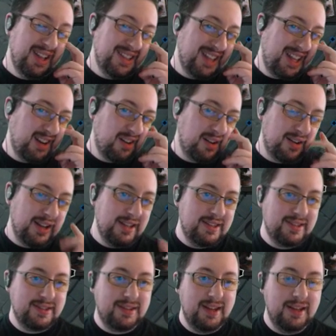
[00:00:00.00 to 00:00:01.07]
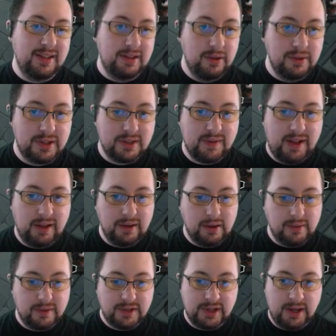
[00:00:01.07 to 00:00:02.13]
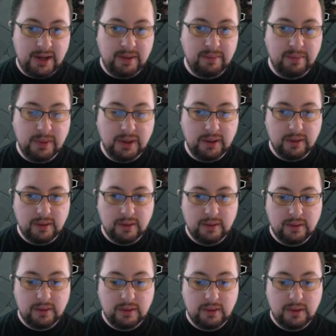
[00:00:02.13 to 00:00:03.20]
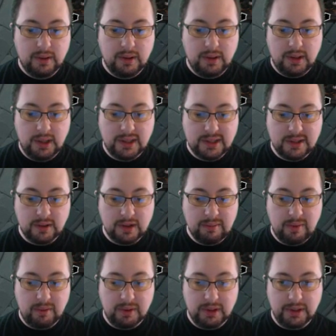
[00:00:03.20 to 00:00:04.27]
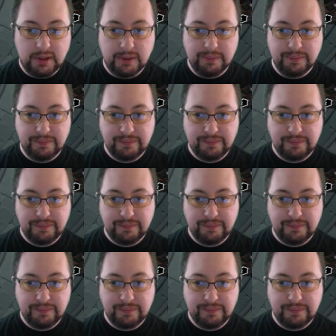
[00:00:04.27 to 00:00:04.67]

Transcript: Later it loses value over time, but it still can be really good.